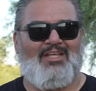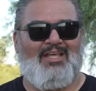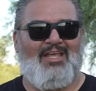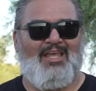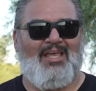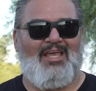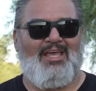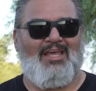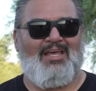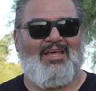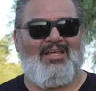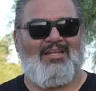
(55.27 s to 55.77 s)

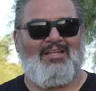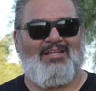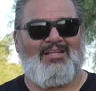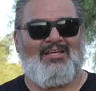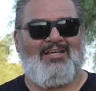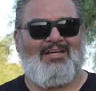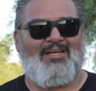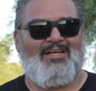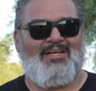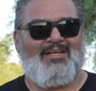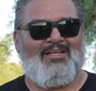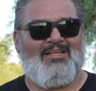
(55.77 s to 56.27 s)
and
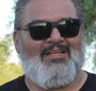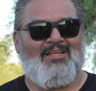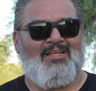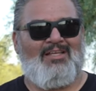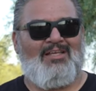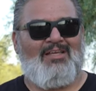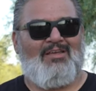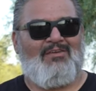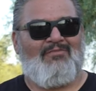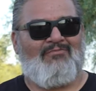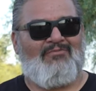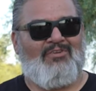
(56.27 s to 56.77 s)
uh,
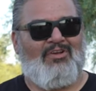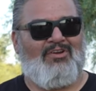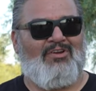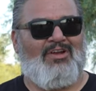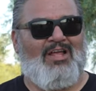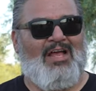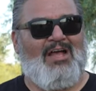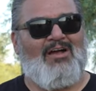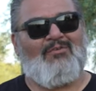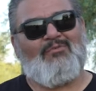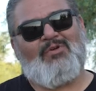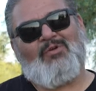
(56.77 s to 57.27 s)
figured
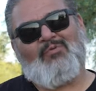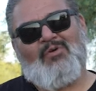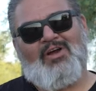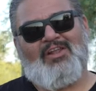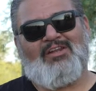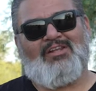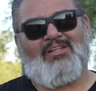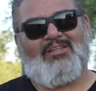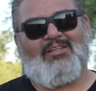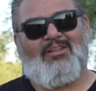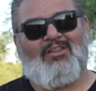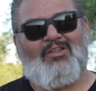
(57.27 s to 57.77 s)
out we
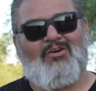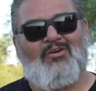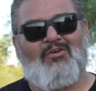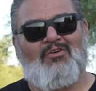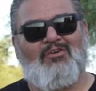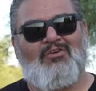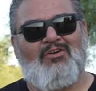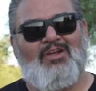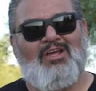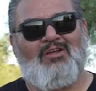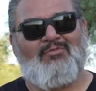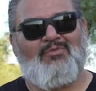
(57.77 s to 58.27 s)
wanted to
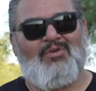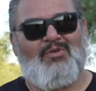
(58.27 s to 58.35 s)
lower it.